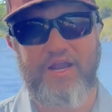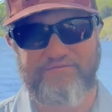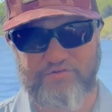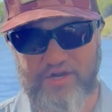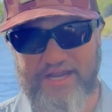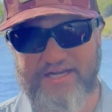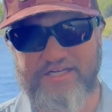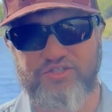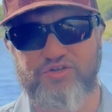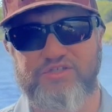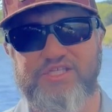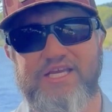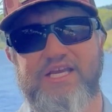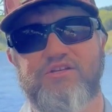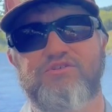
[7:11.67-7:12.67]
If you're heading
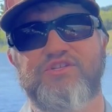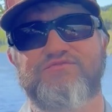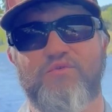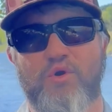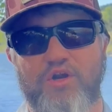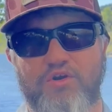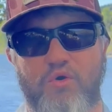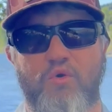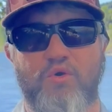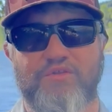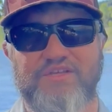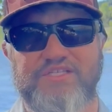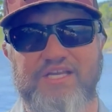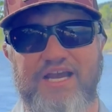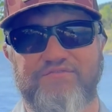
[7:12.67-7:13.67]
towards the Henry's Fork or
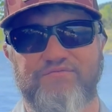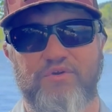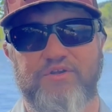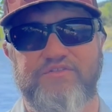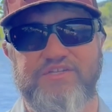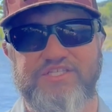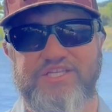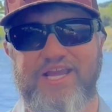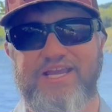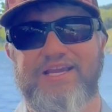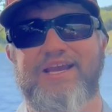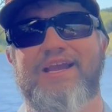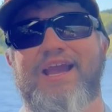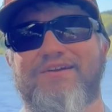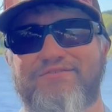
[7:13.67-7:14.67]
the South Fork of the Snake,
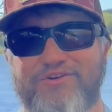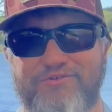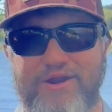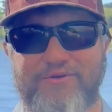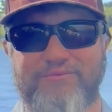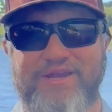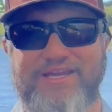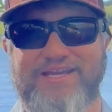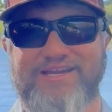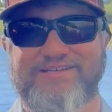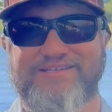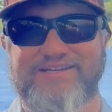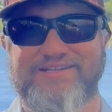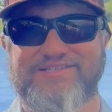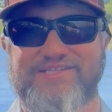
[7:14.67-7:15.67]
have a great
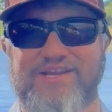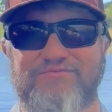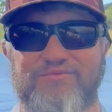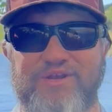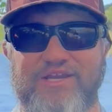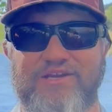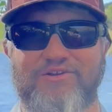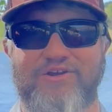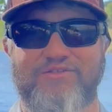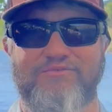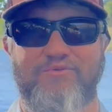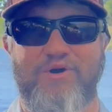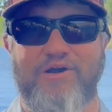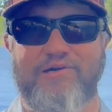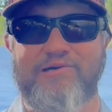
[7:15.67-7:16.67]
weekend and a safe weekend on the
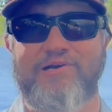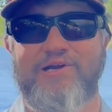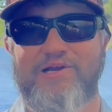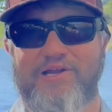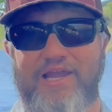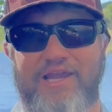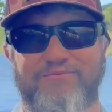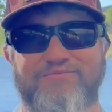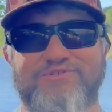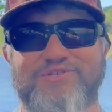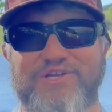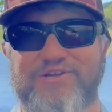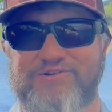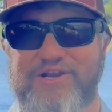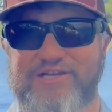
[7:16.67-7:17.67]
water, and we'll
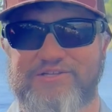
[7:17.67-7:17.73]
see you here